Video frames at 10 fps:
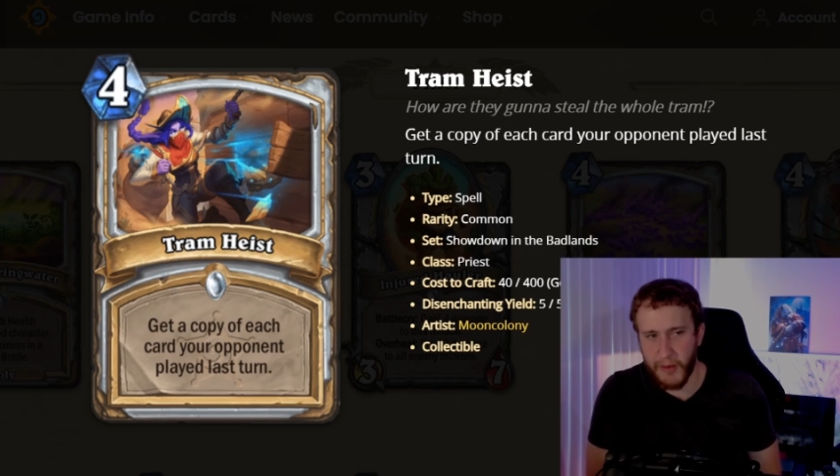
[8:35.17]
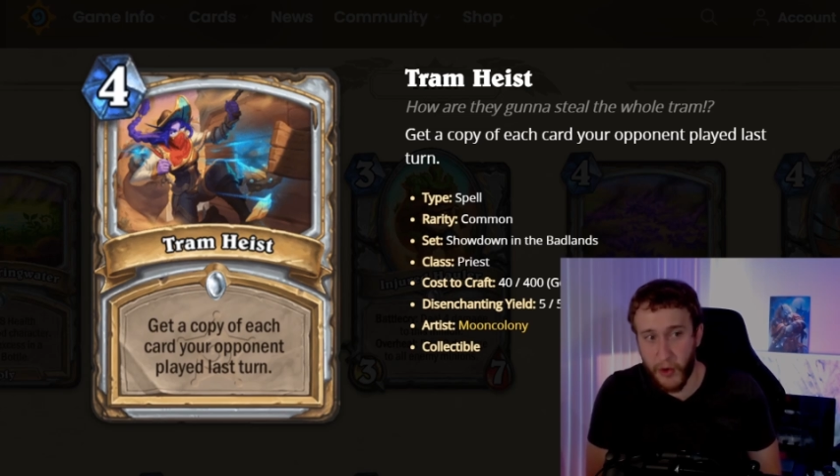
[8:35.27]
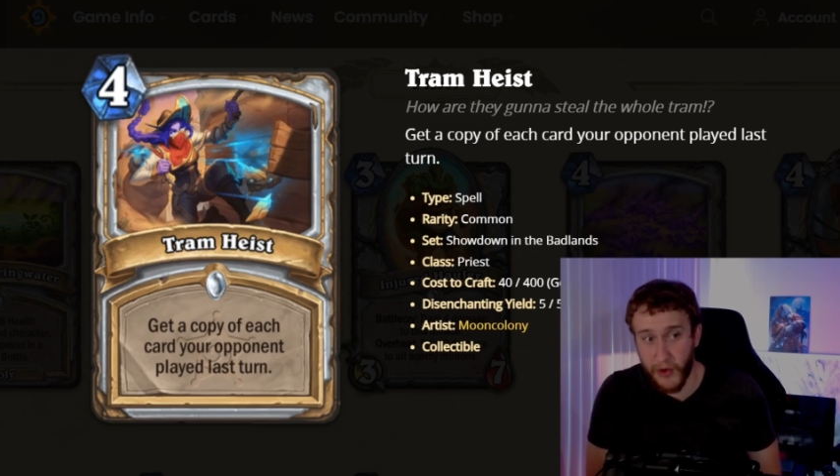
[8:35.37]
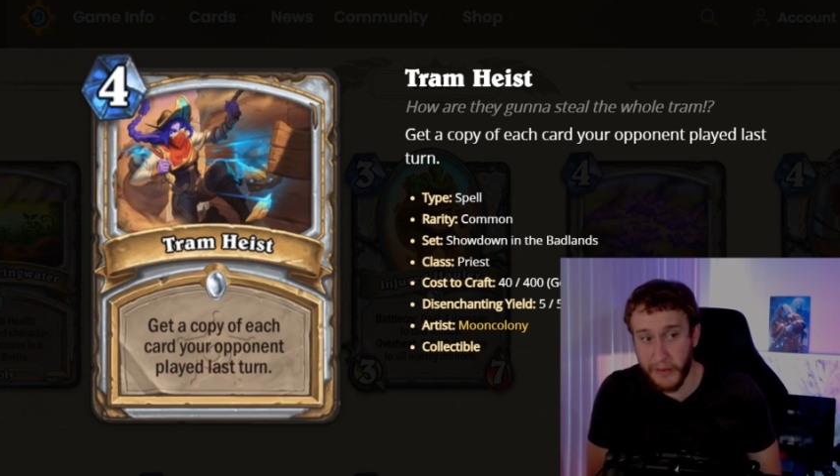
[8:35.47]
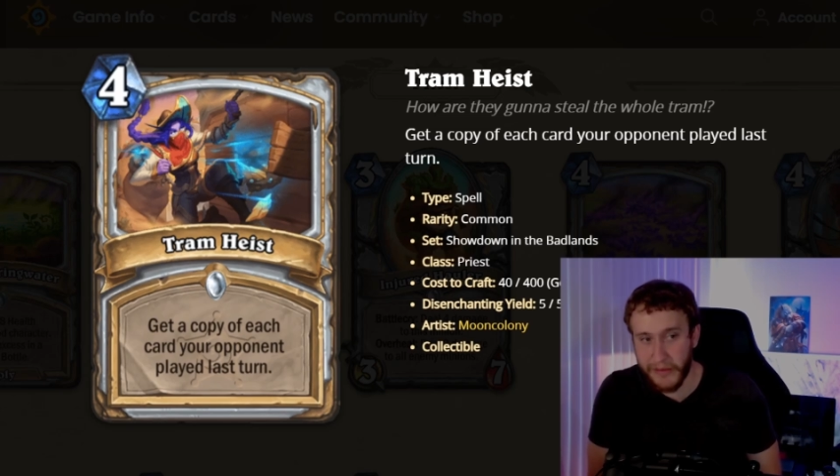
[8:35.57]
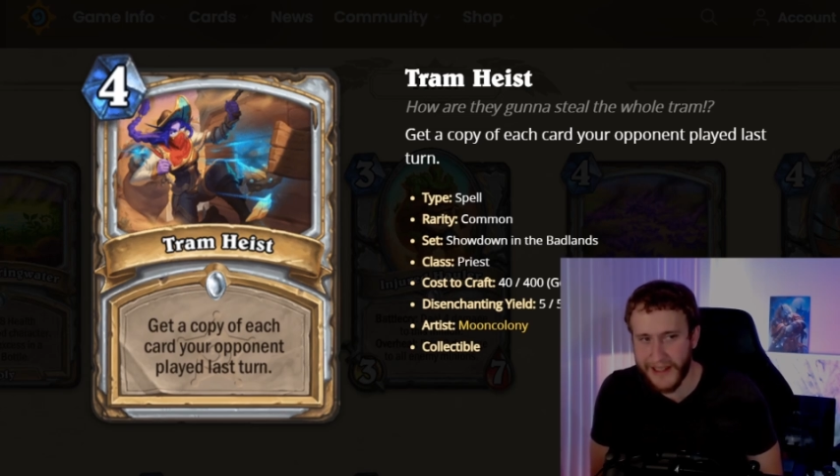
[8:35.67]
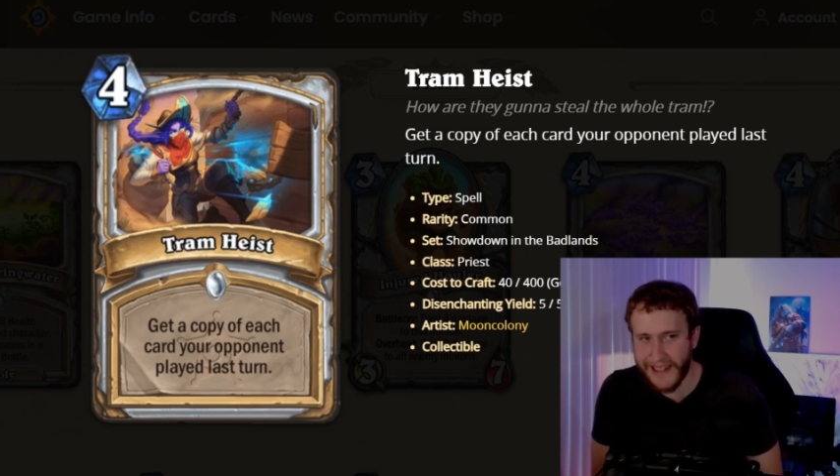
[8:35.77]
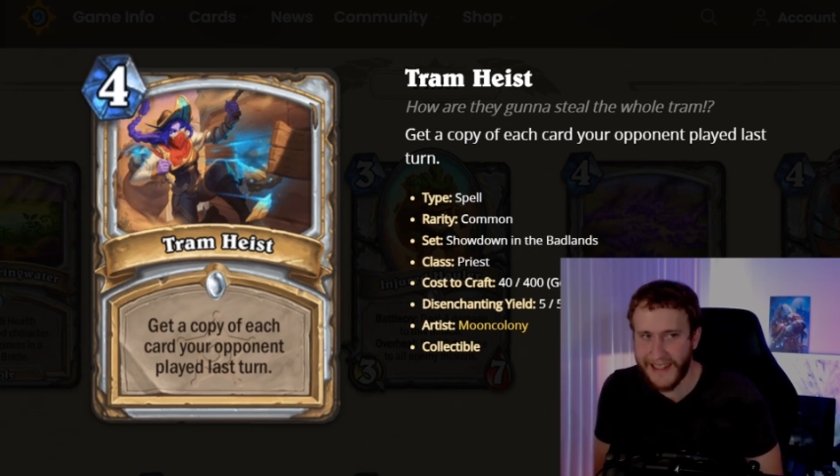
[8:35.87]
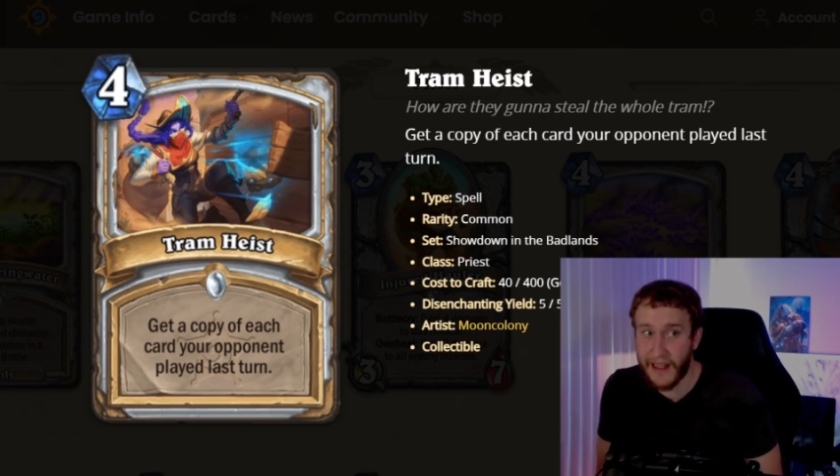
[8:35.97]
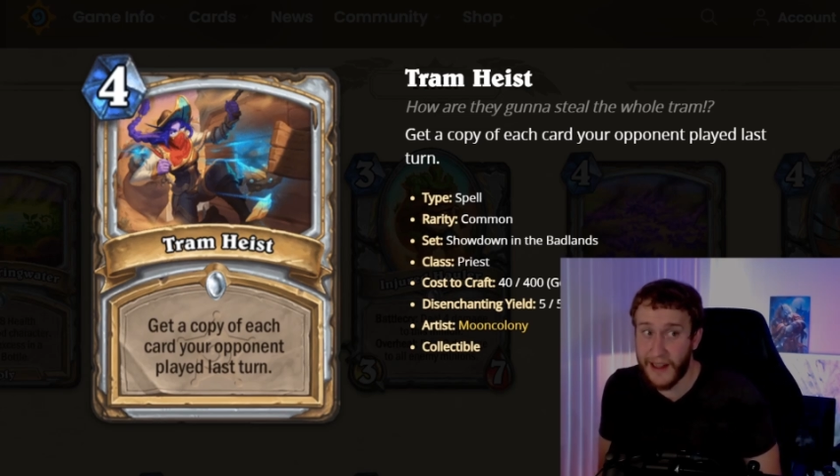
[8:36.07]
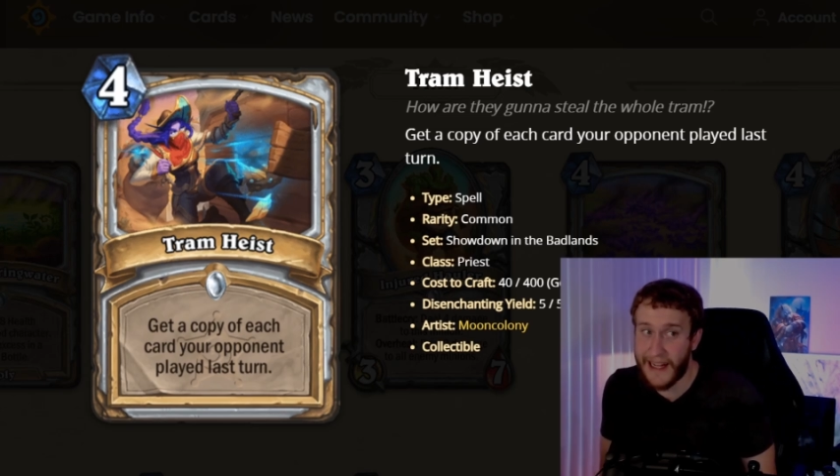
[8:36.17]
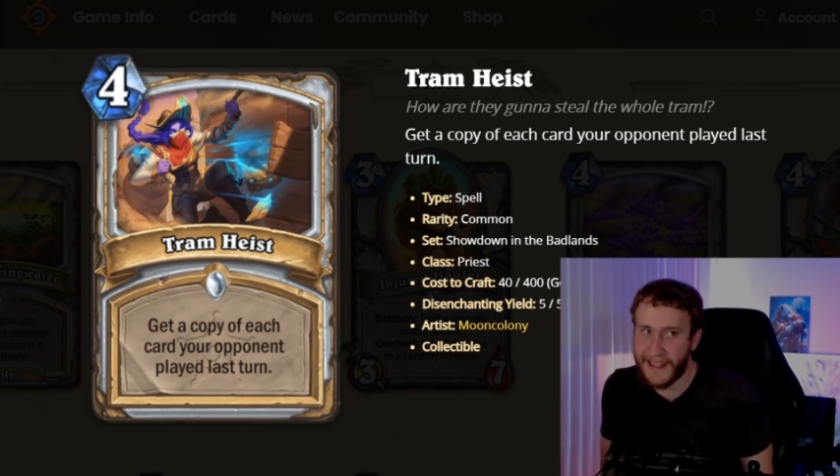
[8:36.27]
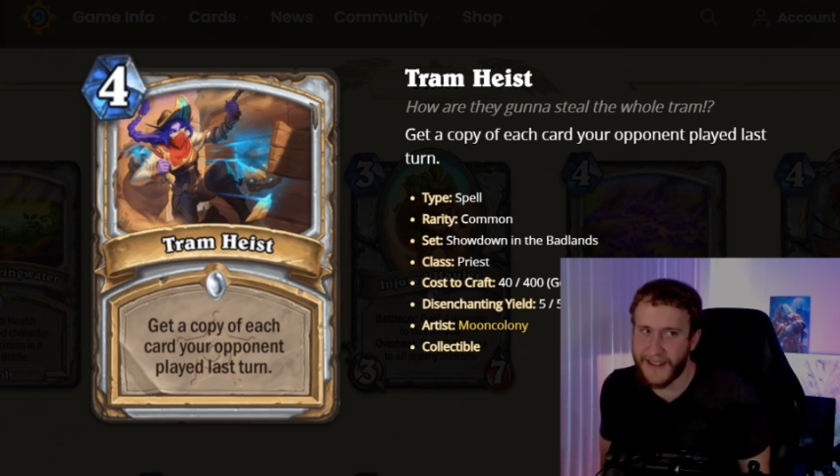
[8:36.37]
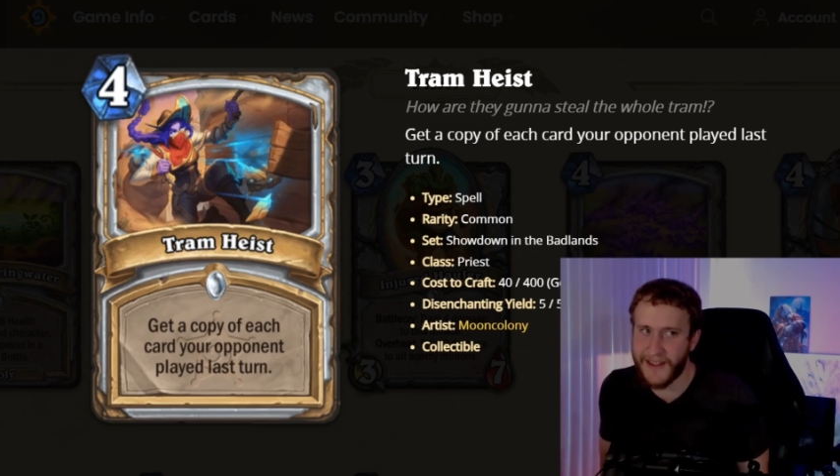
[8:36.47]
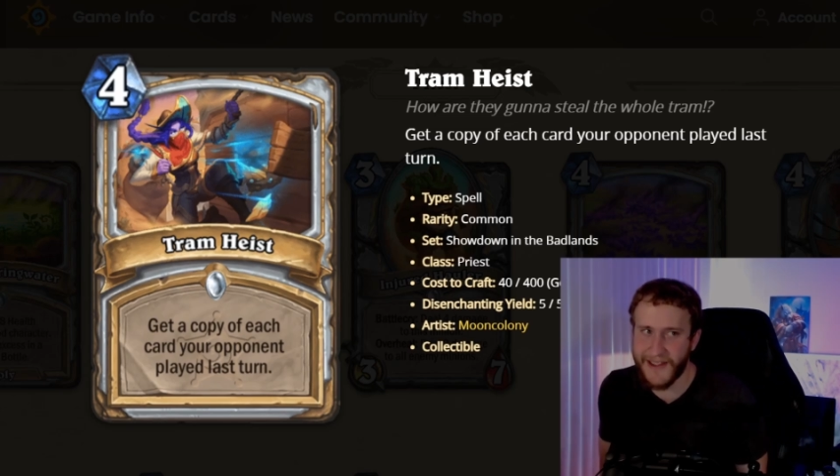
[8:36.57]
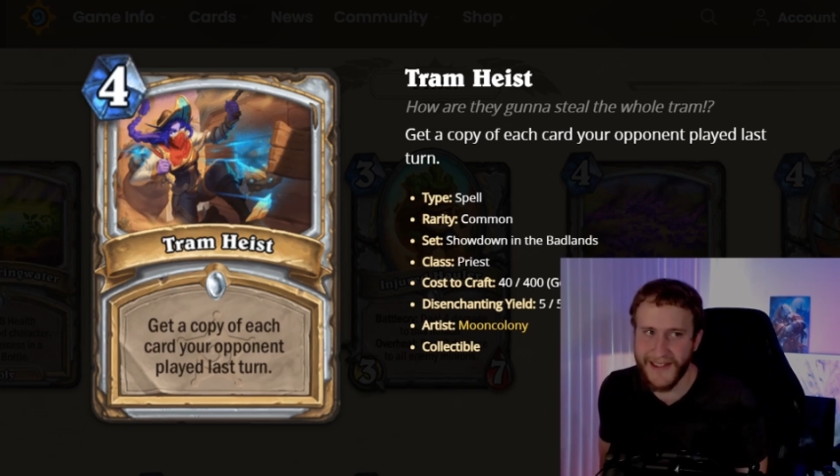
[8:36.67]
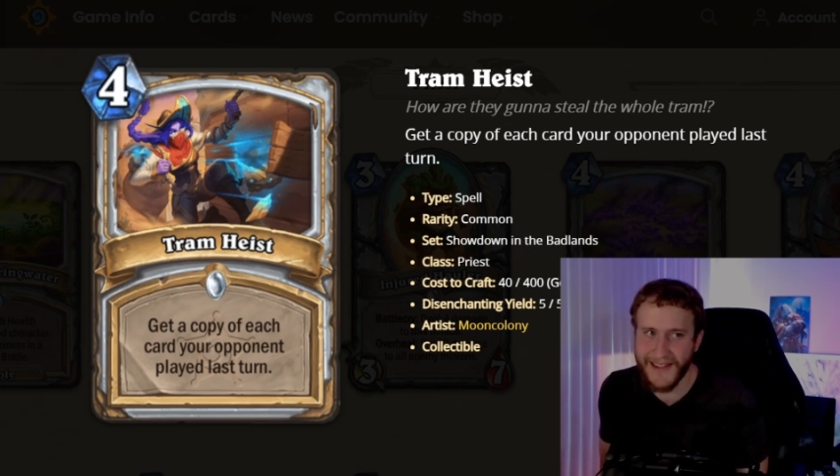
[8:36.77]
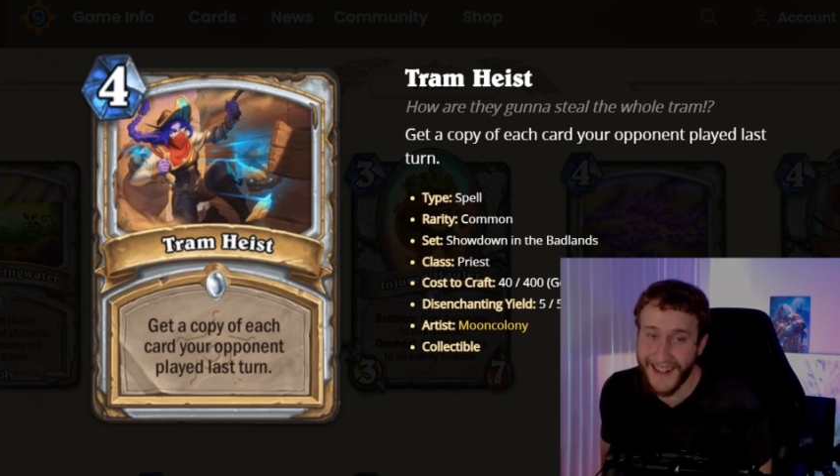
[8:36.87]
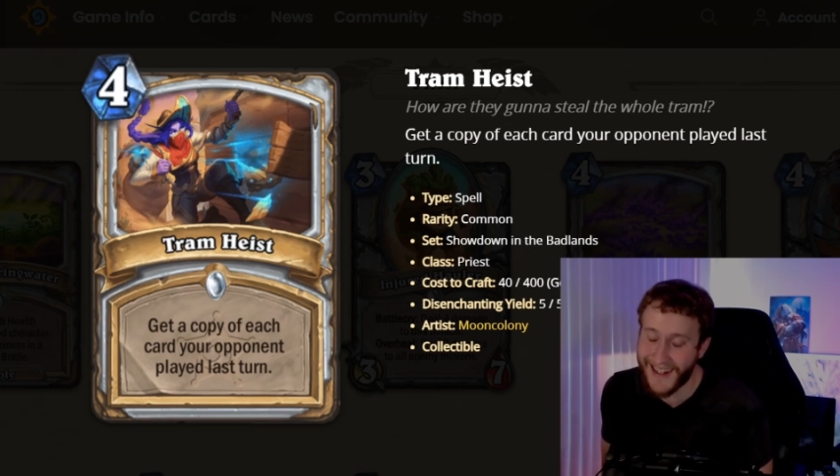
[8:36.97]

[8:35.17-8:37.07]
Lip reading: opponent played last turn.